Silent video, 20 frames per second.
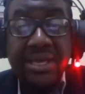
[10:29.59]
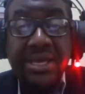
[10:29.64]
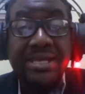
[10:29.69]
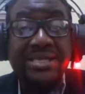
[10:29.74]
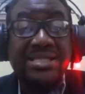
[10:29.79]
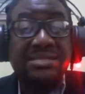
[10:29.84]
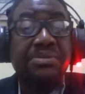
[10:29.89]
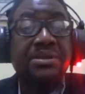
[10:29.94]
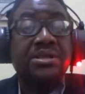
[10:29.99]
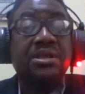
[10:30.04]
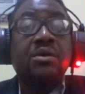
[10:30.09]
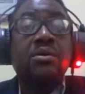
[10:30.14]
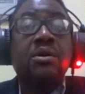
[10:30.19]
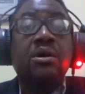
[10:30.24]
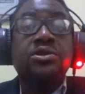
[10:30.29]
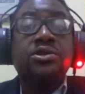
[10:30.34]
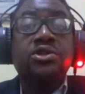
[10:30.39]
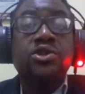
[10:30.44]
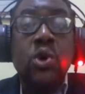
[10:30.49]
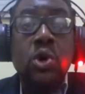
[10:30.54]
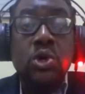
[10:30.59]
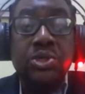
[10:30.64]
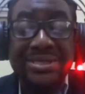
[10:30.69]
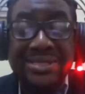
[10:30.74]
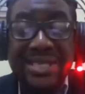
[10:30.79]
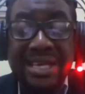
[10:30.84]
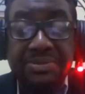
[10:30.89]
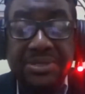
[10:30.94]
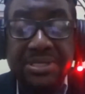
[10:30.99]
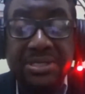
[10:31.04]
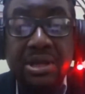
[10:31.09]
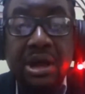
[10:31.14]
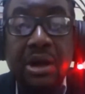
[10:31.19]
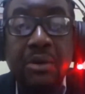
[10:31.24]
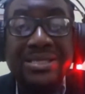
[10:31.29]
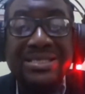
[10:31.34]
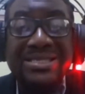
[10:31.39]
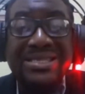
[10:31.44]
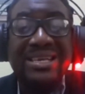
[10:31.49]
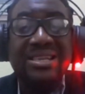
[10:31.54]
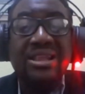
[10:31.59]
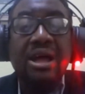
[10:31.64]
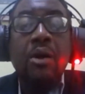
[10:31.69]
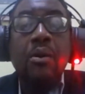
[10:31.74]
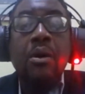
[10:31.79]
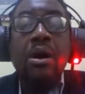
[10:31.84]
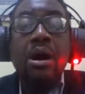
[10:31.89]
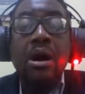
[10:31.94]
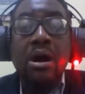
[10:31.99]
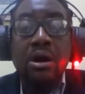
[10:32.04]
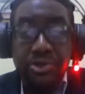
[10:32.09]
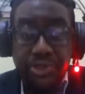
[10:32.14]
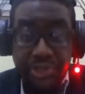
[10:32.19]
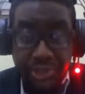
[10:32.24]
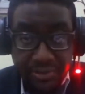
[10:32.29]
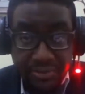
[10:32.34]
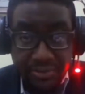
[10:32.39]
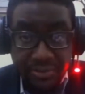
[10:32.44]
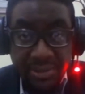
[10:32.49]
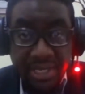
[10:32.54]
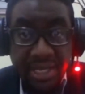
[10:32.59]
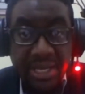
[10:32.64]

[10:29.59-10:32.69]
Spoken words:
It's been on our doorsteps. Now it's in our house.